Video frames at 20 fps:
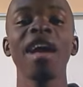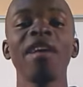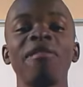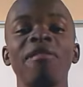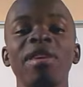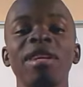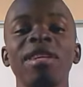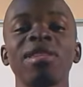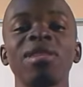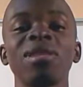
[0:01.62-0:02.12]

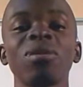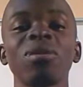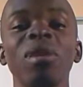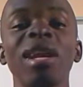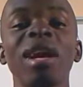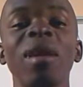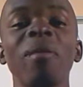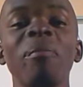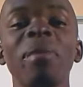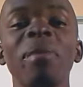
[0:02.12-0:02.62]
Hi friends,
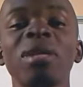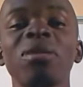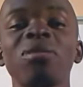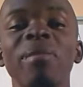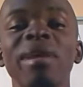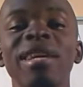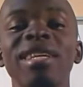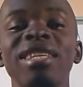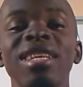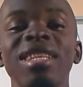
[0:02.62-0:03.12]
welcome
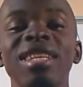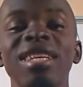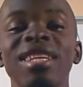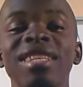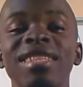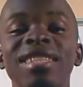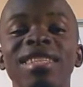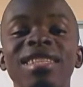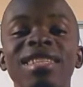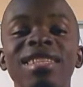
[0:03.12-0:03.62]
back to my
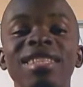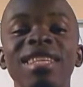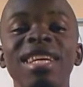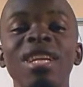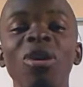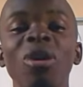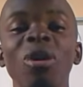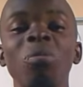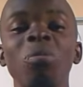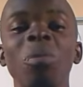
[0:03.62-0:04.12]
channel.
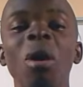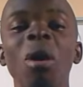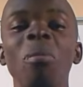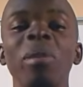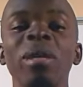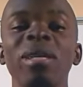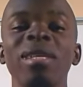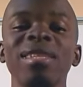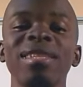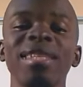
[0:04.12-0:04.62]
Still on
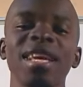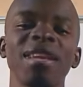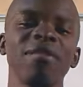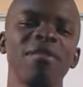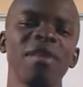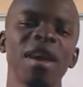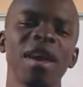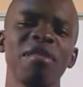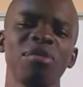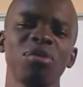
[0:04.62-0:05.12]
Power Machines
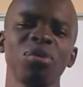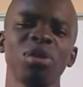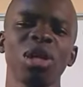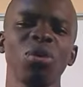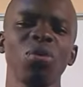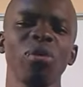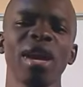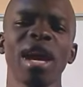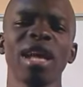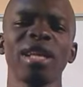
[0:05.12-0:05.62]
N5.
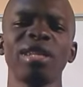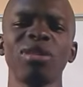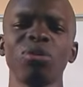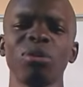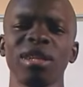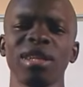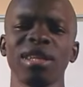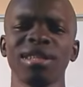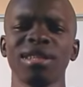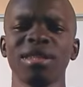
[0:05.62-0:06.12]
Today we are
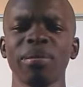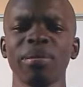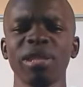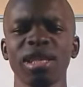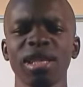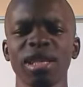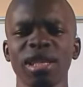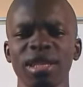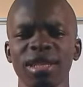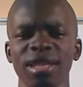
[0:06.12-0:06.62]
doing
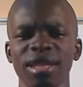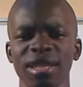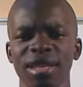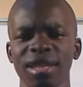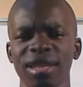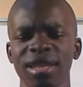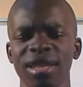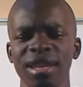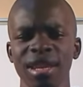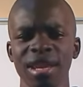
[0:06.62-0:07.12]
steam
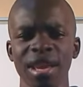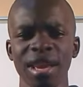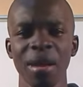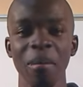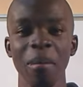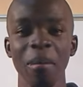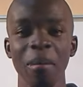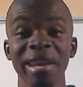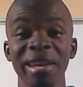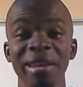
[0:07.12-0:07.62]
generation.
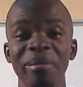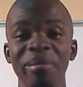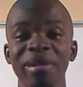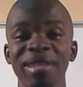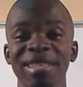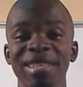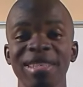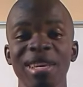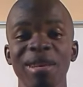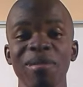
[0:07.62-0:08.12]
My
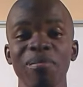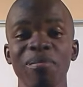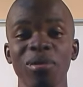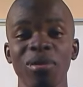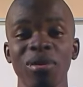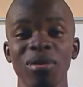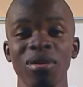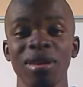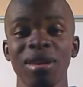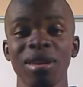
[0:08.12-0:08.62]
name is
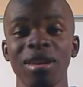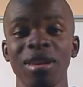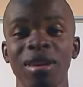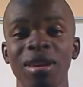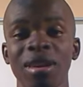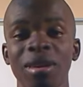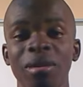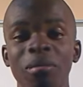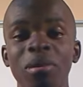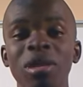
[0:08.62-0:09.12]
Tsepo.
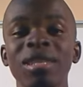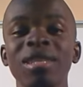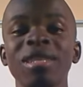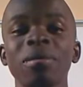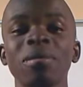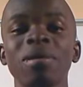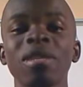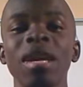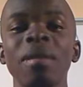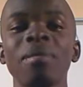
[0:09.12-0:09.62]

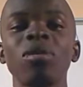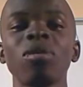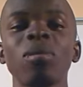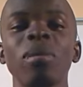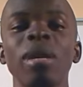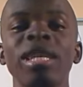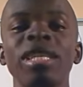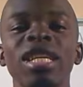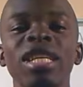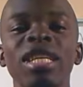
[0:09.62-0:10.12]
Please subscribe
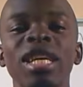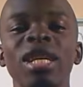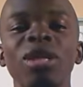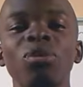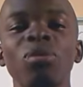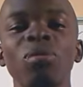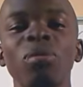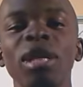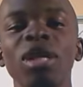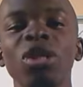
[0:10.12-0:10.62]
to my
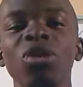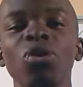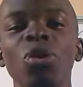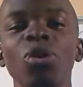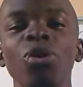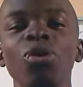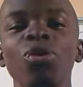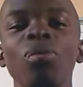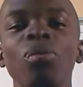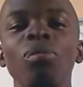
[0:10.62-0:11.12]
channel to make
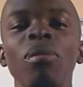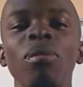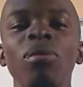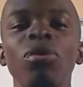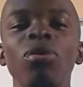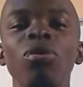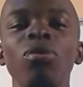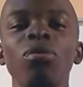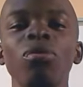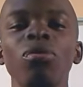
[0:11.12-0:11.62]
sure
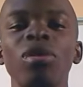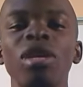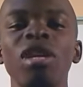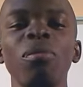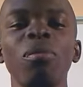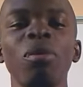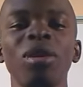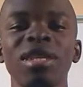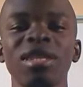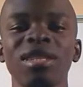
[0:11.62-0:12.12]
you
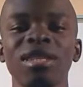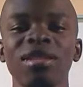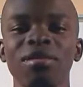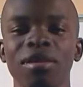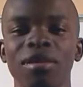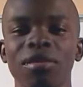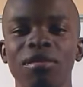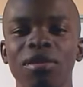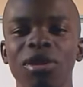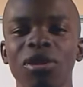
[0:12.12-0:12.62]
keep on
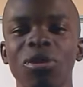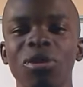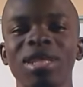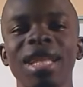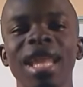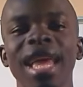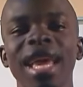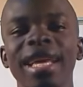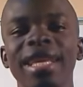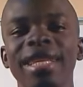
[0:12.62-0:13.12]
receiving
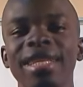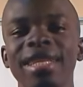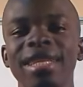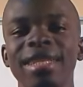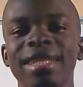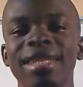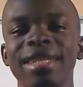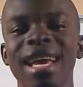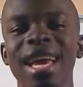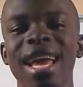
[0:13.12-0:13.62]
videos like
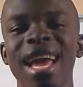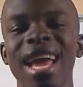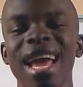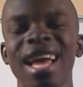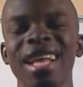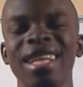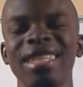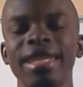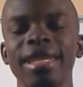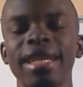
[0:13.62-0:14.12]
this,
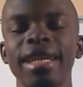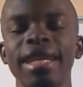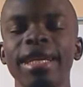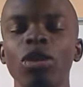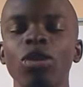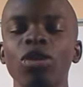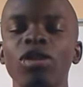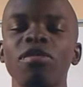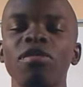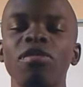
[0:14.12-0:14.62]
and
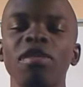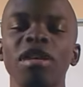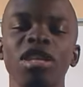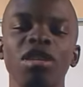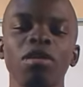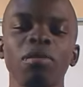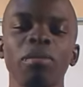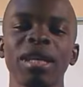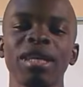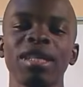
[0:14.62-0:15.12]
click the
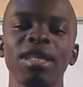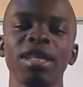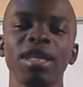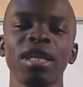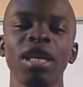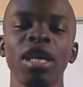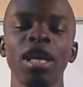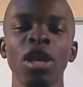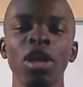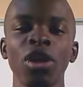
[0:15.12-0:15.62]
notification
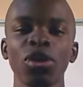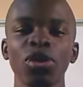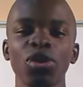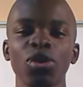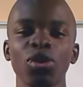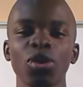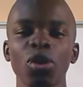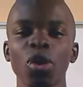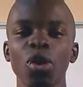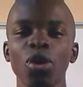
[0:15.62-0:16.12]
button
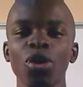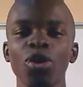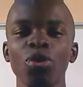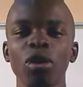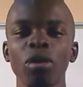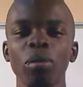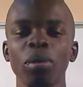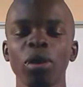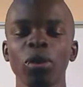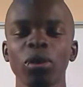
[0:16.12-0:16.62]
so
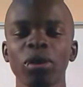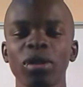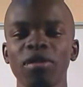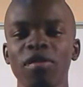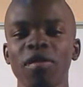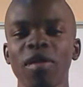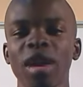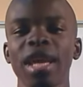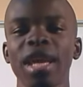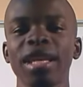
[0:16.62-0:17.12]
you will be
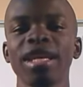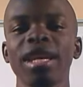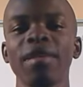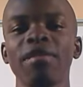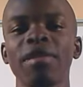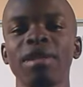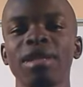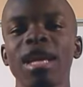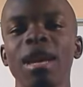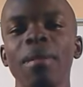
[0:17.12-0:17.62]

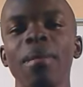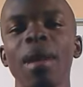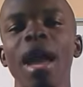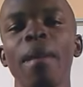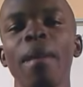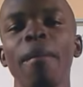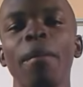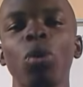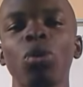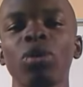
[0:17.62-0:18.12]
notified every time
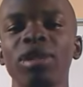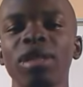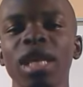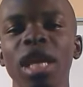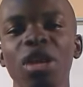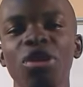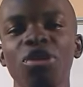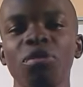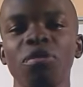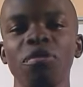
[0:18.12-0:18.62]
I
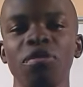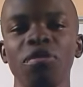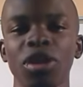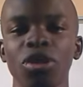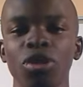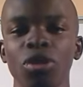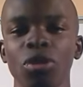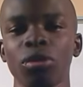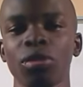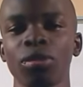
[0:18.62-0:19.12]
post a new
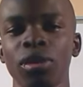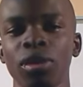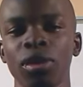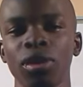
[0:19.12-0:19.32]
video.